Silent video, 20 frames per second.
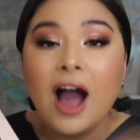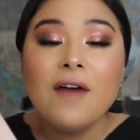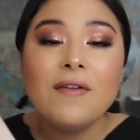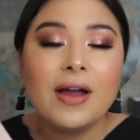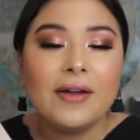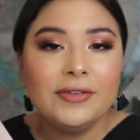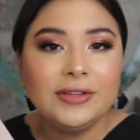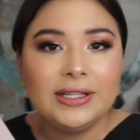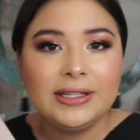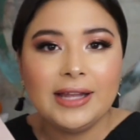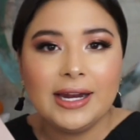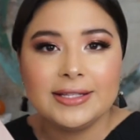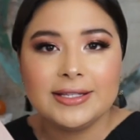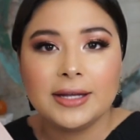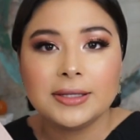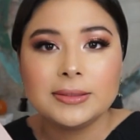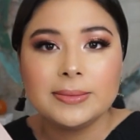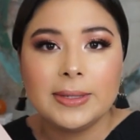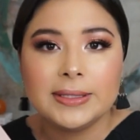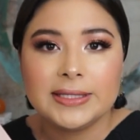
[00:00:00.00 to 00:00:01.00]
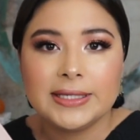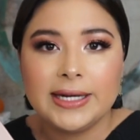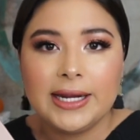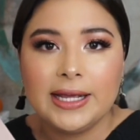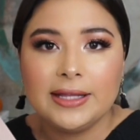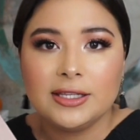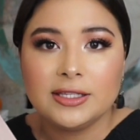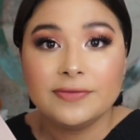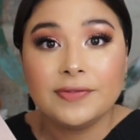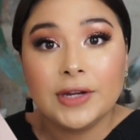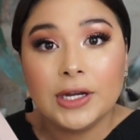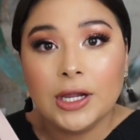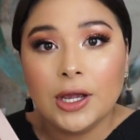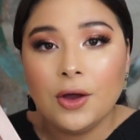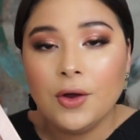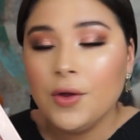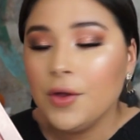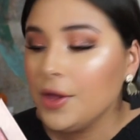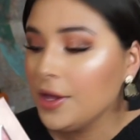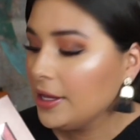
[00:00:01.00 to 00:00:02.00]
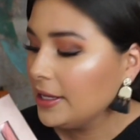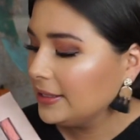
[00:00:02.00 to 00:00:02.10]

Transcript: I'll have everything that I talked about today in this video